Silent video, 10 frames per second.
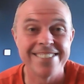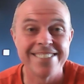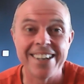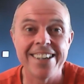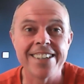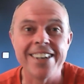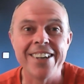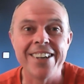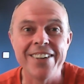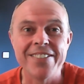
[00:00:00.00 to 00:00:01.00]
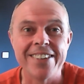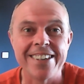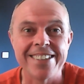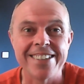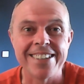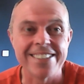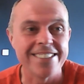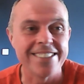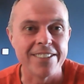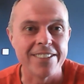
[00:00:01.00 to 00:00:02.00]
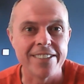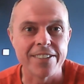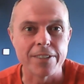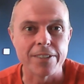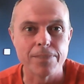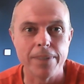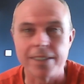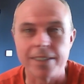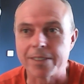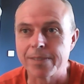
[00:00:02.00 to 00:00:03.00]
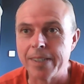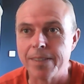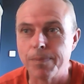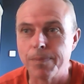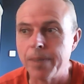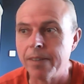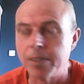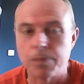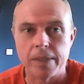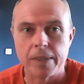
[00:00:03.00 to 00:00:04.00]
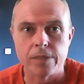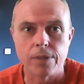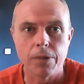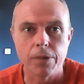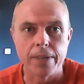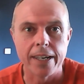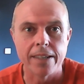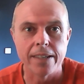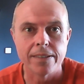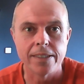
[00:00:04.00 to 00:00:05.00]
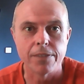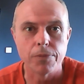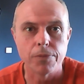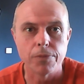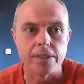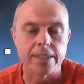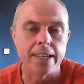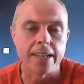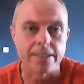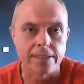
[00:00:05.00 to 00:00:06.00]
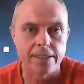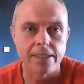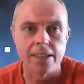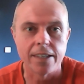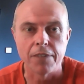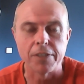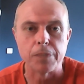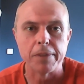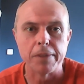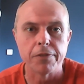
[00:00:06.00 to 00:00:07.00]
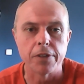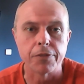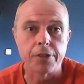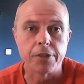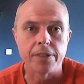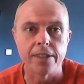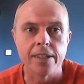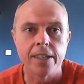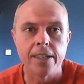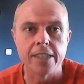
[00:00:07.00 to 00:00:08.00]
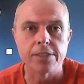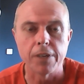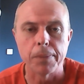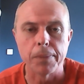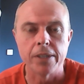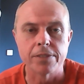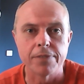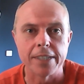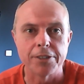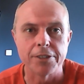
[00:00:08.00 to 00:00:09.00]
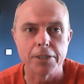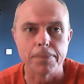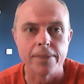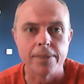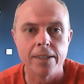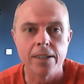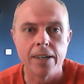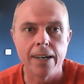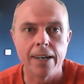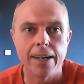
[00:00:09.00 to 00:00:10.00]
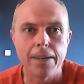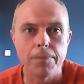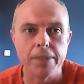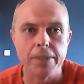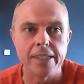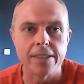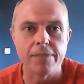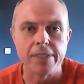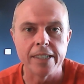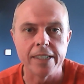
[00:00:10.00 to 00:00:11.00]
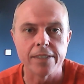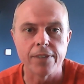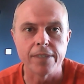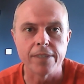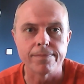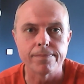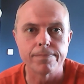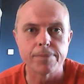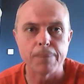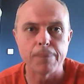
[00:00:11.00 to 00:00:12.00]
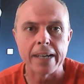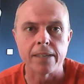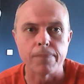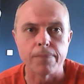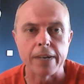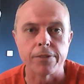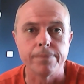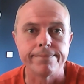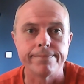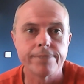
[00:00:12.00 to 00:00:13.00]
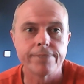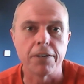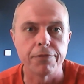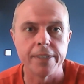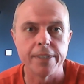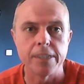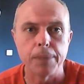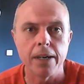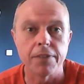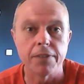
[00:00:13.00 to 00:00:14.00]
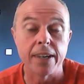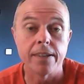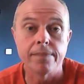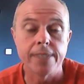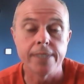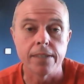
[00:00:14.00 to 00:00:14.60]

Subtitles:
I'd hope not. I and I think because Mark's in his role there, from what he said, and hopefully he's been followed through, that he's the right person for that job. We need the right backroom staff, and he's part of that, and